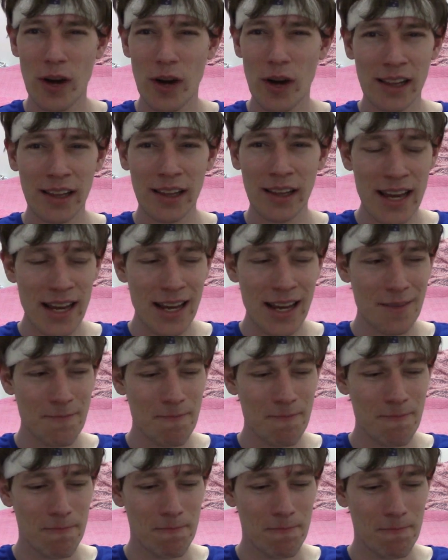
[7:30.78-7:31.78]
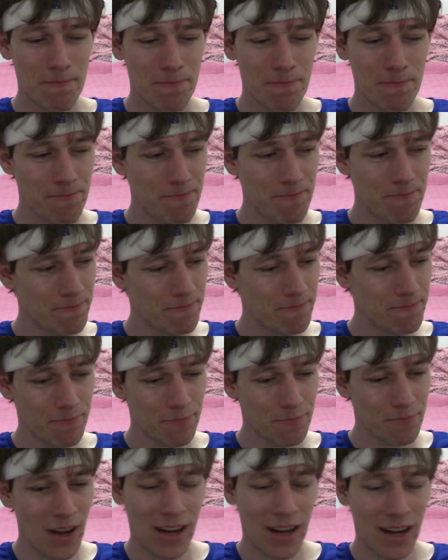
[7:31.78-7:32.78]
really
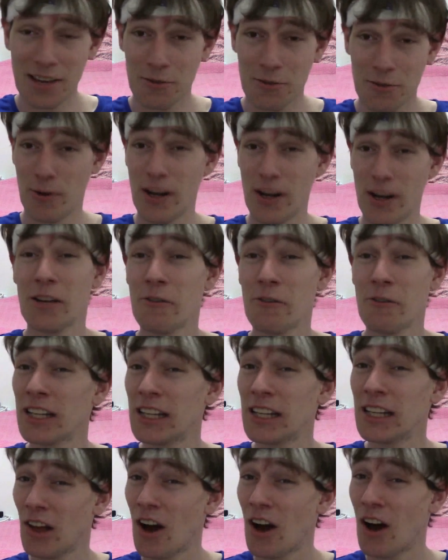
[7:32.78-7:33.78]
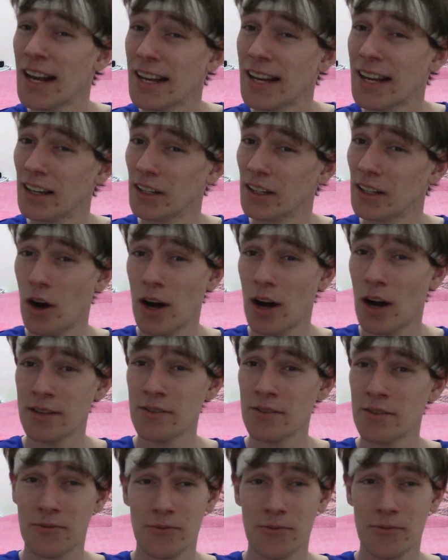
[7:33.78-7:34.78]
like and
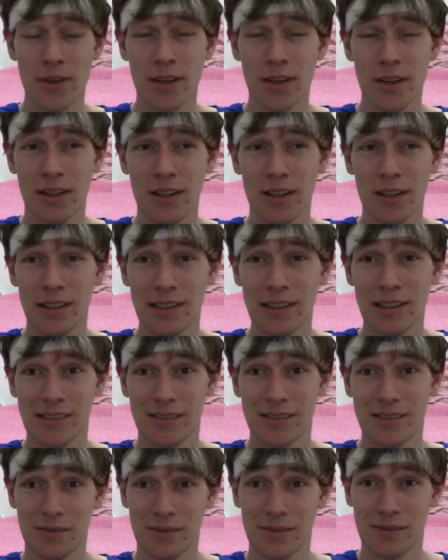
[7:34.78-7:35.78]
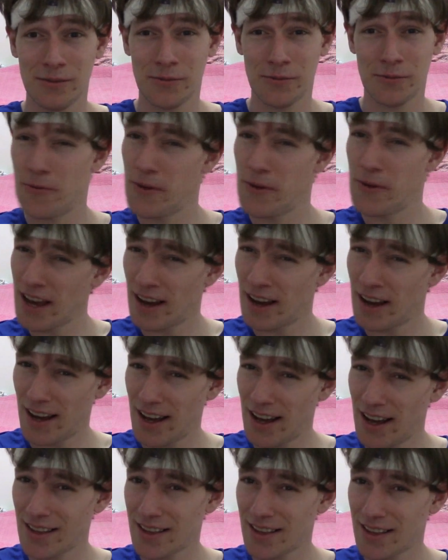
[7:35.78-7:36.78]
kind of
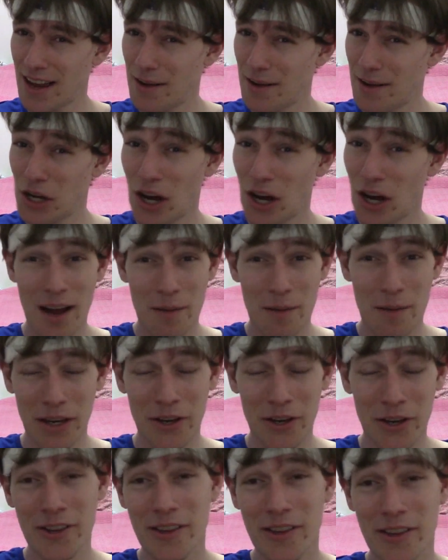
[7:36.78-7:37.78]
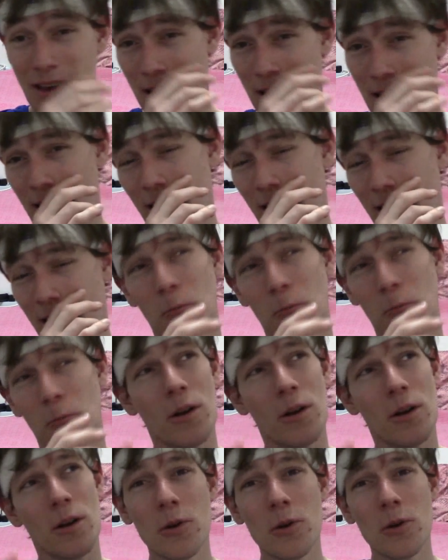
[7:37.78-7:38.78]
fear at the same time, because
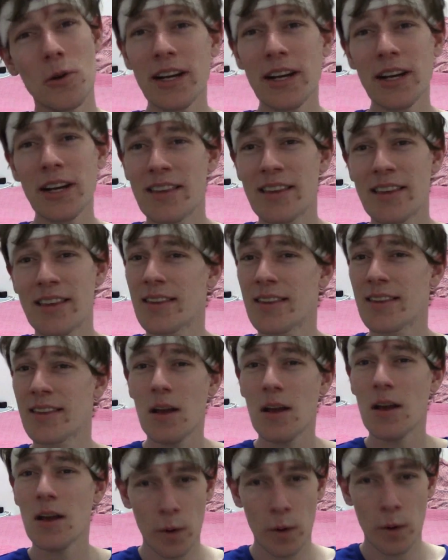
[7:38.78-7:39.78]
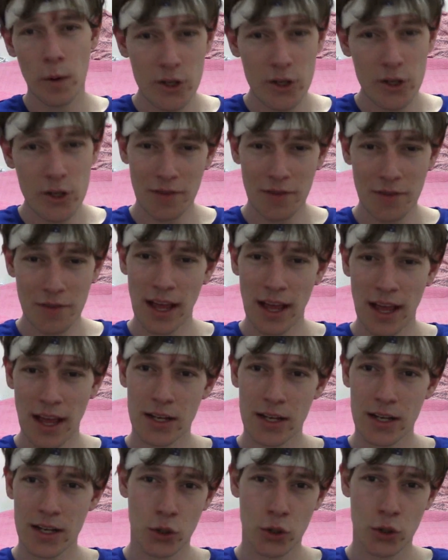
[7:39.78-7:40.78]
what it is when I
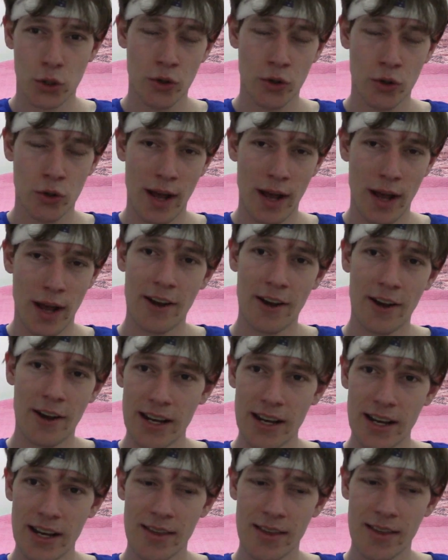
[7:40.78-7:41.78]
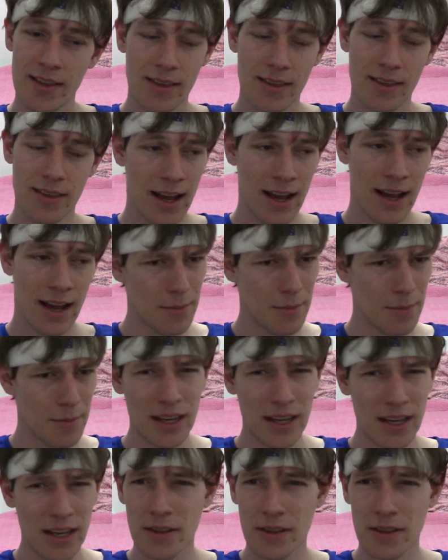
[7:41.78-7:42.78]
travel out to areas
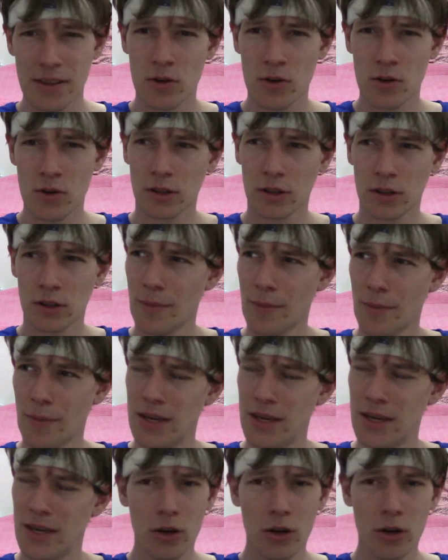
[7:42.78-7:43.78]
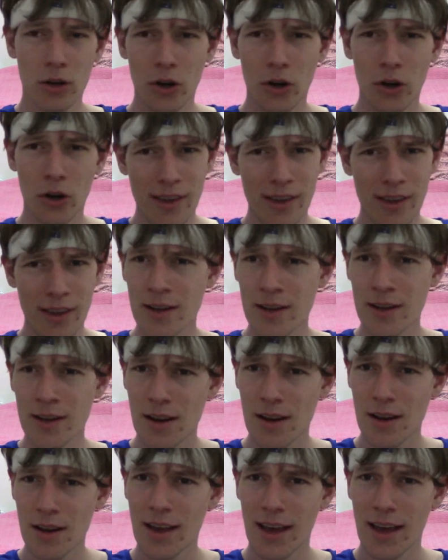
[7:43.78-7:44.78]
like, I believe it's called maybe
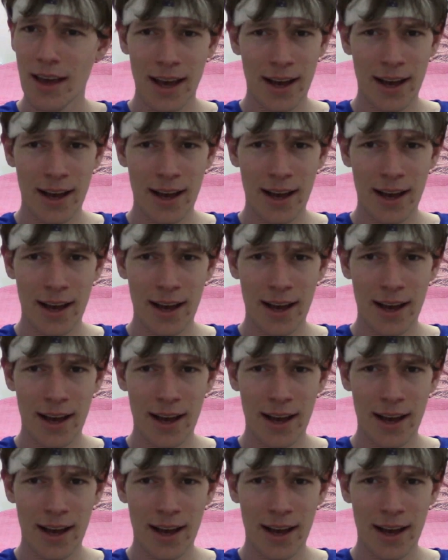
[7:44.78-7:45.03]
Yongsan,